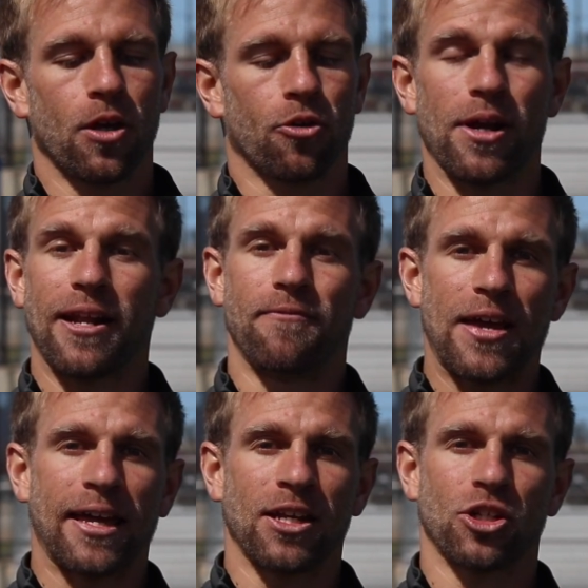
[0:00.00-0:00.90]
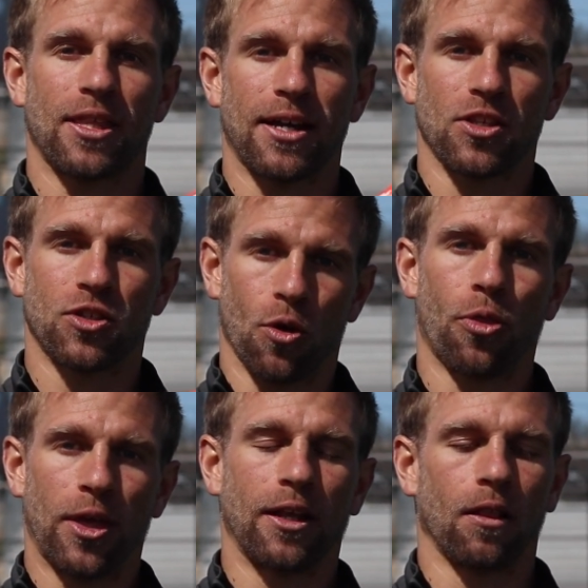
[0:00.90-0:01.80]
great advantage that it's so
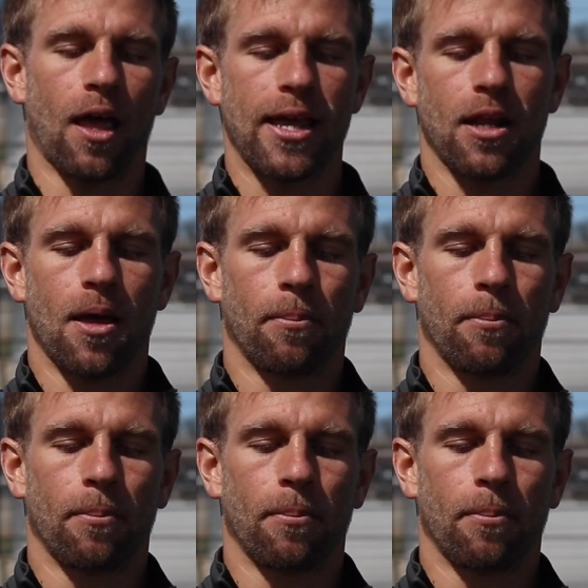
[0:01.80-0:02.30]
thin and light,